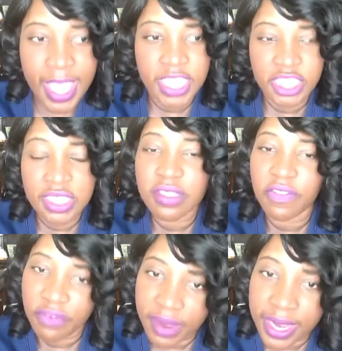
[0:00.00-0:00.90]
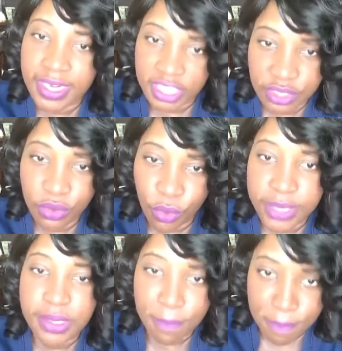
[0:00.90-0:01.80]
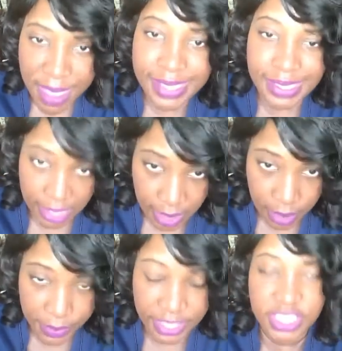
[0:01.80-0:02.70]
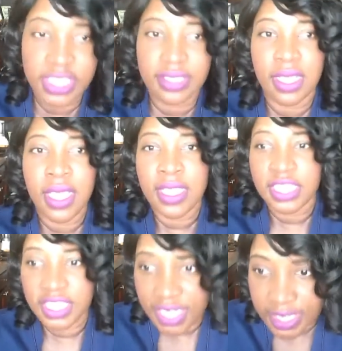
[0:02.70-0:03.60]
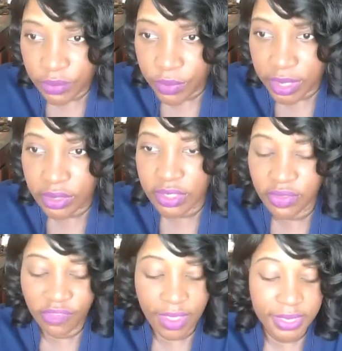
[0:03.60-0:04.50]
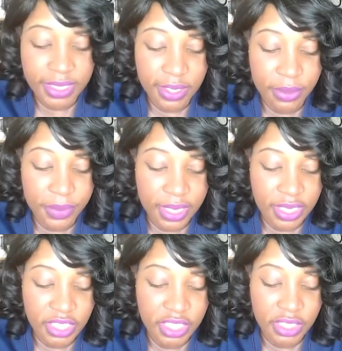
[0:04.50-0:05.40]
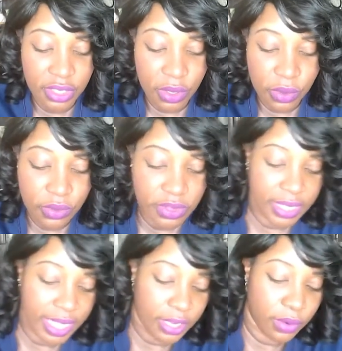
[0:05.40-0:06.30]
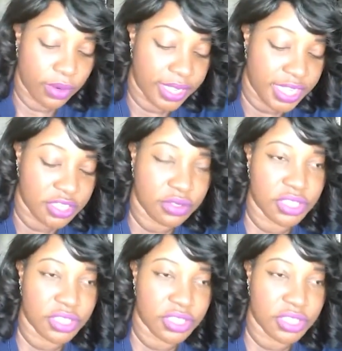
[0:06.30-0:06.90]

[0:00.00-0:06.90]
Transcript: And she's afraid that she's going to mess up. And she doesn't want to go to the family dinner because she knows that they know her history.